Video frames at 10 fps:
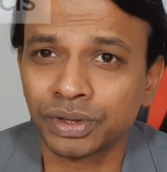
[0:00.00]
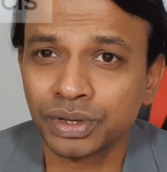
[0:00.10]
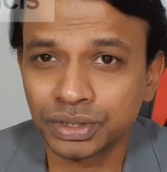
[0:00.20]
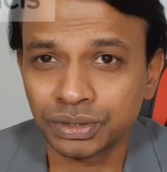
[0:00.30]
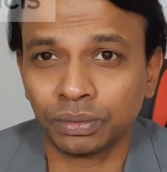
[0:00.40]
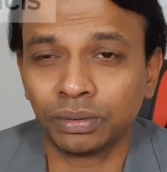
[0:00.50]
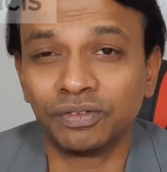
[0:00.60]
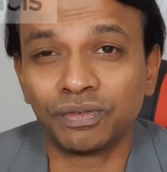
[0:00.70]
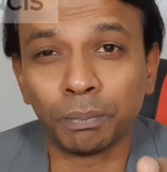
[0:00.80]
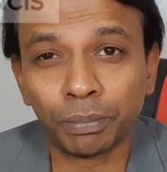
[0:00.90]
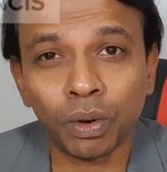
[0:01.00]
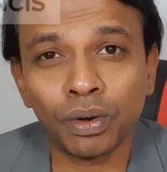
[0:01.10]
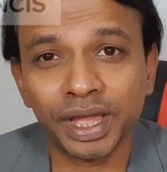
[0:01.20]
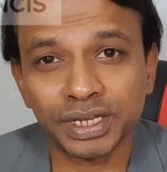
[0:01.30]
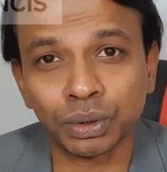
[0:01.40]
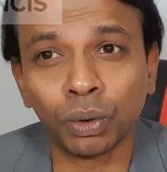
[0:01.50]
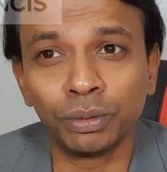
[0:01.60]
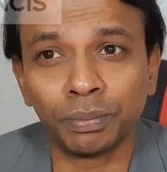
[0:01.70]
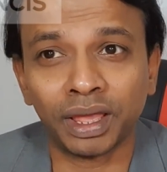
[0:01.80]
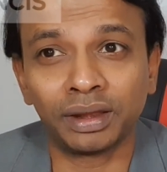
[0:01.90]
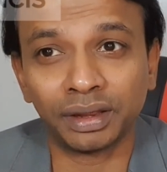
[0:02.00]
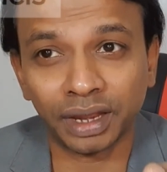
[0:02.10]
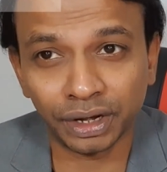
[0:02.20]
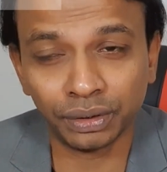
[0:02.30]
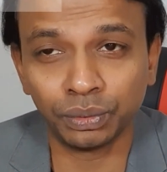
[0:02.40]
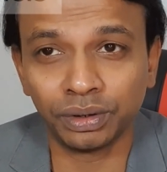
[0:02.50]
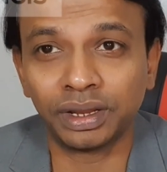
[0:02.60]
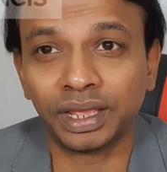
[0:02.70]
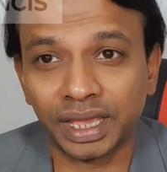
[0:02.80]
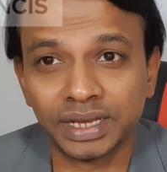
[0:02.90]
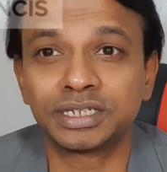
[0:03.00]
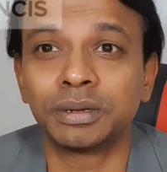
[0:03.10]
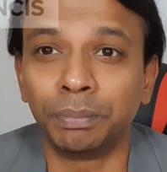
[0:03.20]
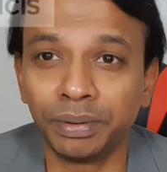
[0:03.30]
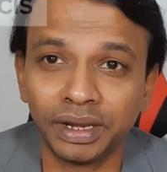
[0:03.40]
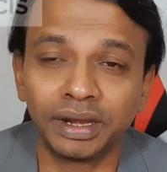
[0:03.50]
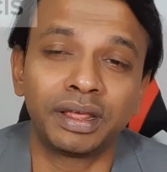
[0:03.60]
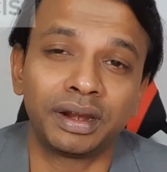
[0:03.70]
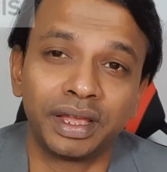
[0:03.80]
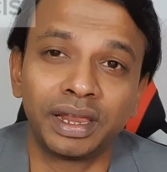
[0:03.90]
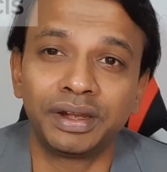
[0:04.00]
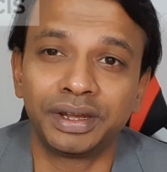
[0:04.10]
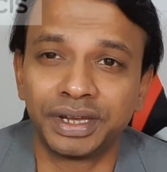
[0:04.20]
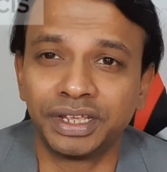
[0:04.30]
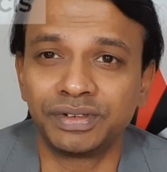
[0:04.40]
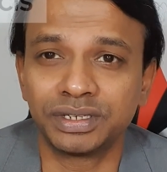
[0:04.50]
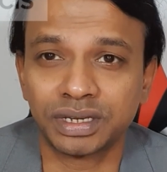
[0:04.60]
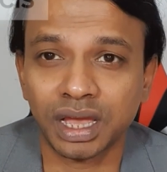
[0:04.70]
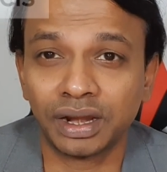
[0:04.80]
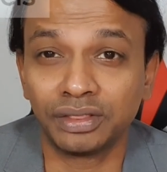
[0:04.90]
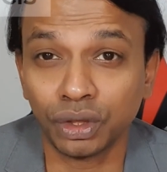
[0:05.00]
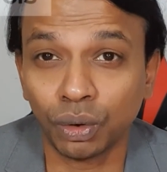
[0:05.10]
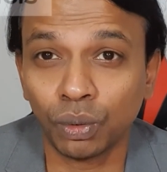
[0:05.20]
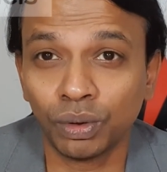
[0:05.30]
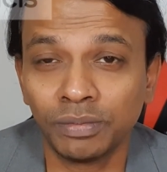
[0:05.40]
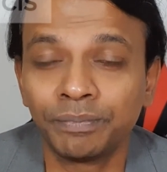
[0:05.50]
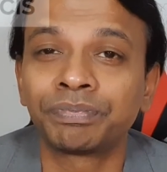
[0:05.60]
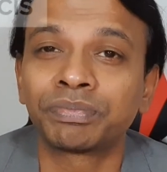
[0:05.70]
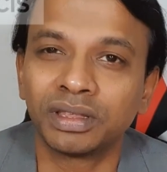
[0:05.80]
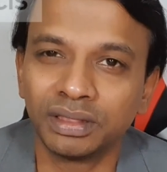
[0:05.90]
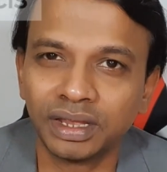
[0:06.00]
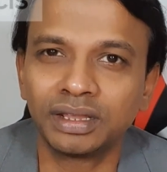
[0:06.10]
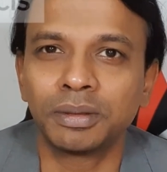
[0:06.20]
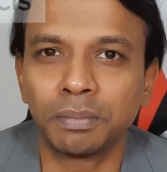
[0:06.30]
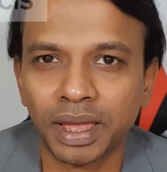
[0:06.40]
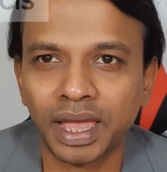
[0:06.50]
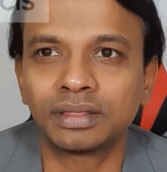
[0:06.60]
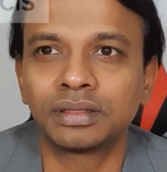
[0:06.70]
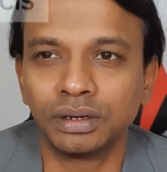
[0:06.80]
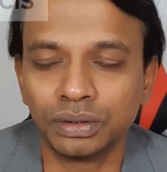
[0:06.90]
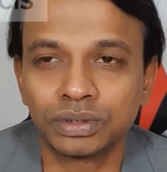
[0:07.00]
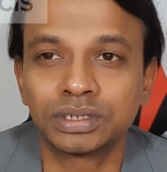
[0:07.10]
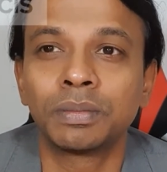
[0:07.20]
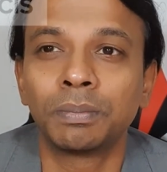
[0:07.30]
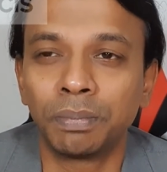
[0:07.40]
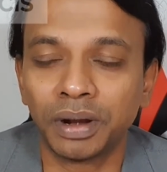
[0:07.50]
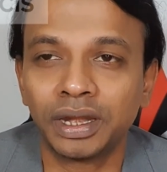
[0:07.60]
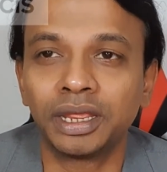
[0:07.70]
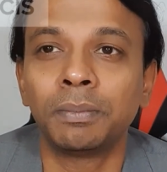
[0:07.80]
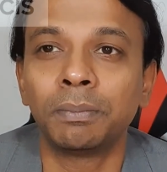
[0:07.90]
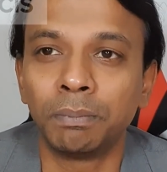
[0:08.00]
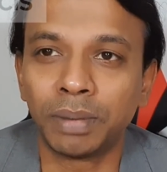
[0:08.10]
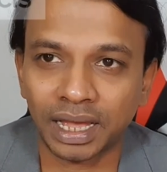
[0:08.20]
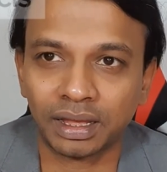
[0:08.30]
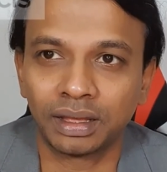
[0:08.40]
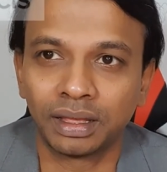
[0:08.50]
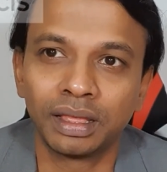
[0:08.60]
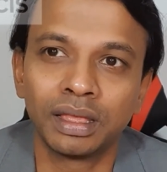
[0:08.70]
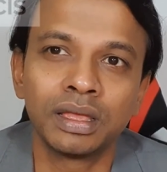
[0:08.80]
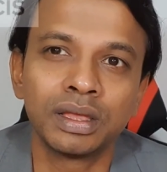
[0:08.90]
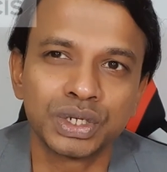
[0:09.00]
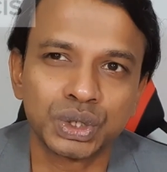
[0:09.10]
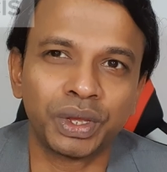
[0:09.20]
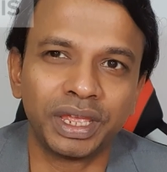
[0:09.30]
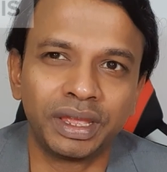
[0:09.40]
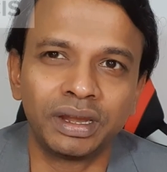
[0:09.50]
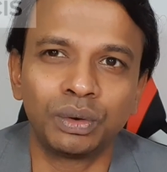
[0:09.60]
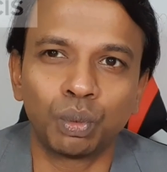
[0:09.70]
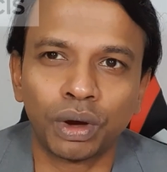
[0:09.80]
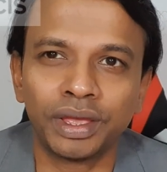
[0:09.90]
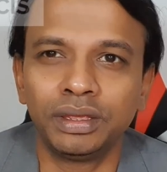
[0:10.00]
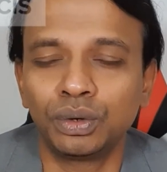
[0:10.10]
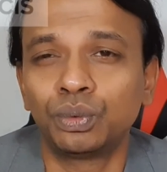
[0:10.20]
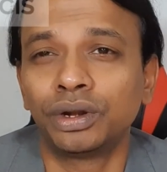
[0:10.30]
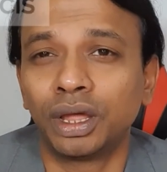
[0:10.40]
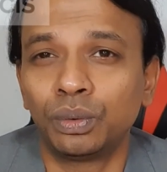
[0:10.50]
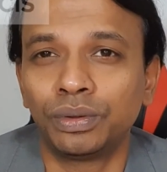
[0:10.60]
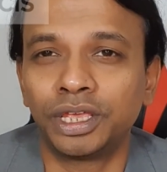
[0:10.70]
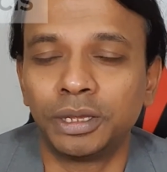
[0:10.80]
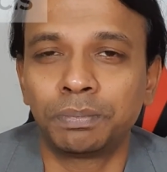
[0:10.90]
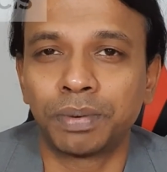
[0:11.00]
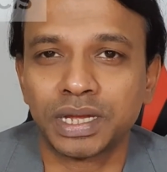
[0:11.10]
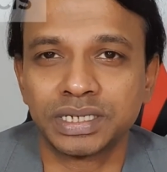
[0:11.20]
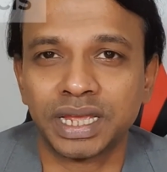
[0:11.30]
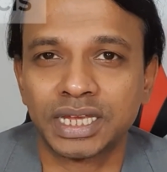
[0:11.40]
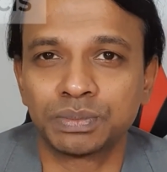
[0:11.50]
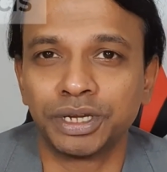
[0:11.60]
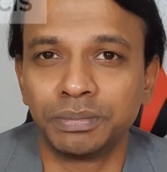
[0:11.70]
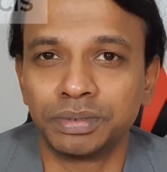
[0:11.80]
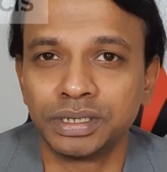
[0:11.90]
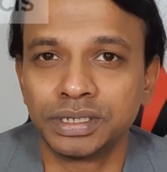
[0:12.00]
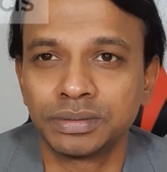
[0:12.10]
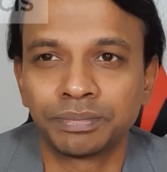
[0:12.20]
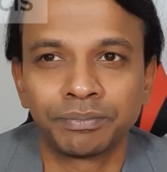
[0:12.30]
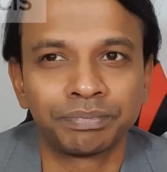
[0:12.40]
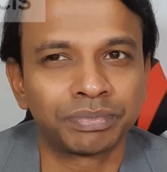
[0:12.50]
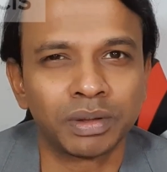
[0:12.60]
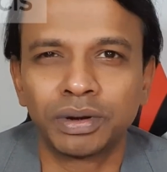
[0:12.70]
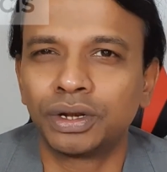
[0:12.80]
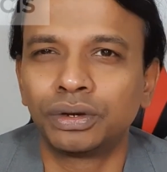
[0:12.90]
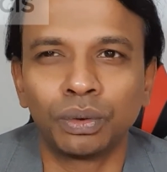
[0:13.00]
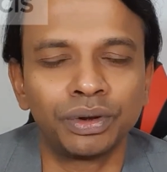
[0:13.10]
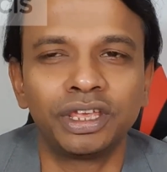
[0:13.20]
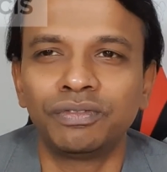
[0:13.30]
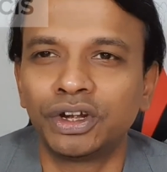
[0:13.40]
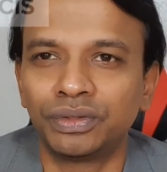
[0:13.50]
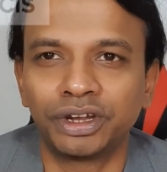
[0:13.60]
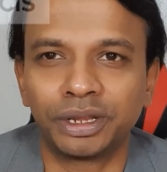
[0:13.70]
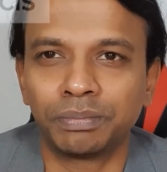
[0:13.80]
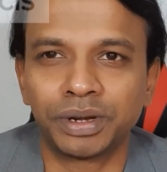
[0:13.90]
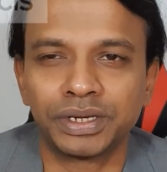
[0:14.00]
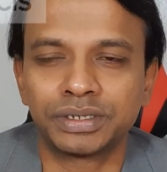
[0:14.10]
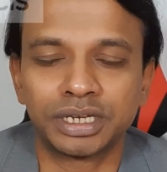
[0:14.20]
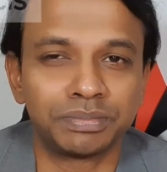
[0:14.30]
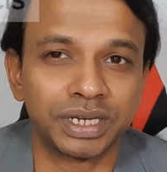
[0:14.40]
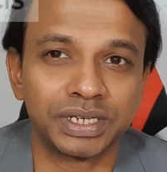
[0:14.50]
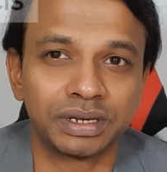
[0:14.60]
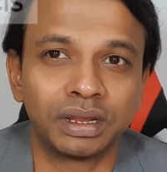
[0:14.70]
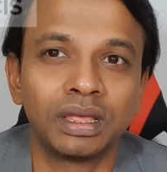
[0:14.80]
So if a broke-ass old man can do it against a billionaire reality TV star in the Oval, then the math looks pretty black. So I get it why you would love to keep passing as many bills, but don't give in to the temptation.